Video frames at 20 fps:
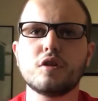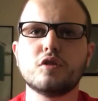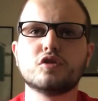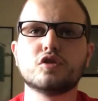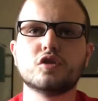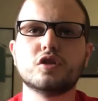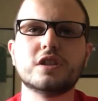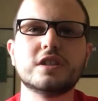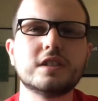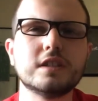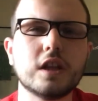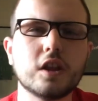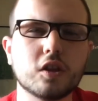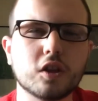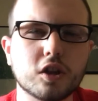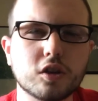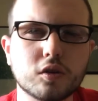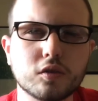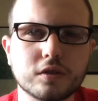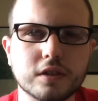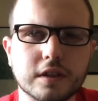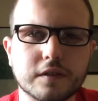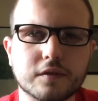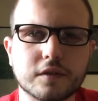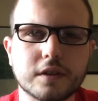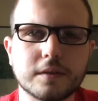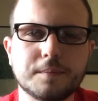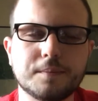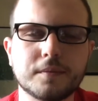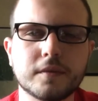So this is a little
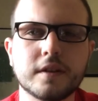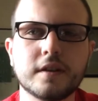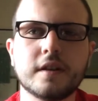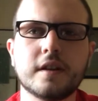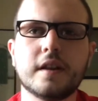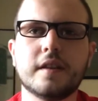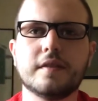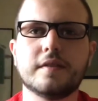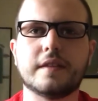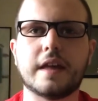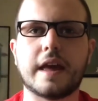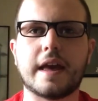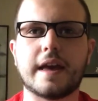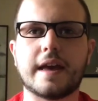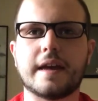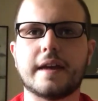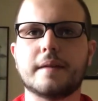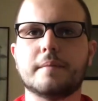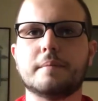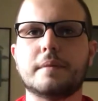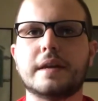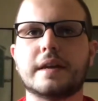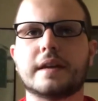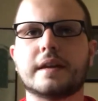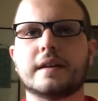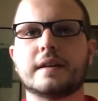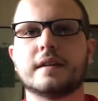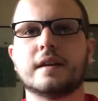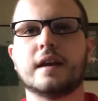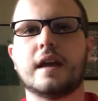different than
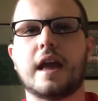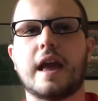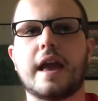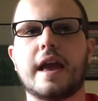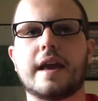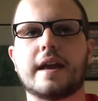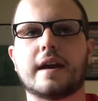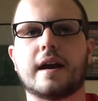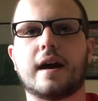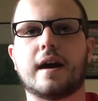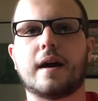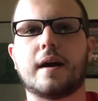being a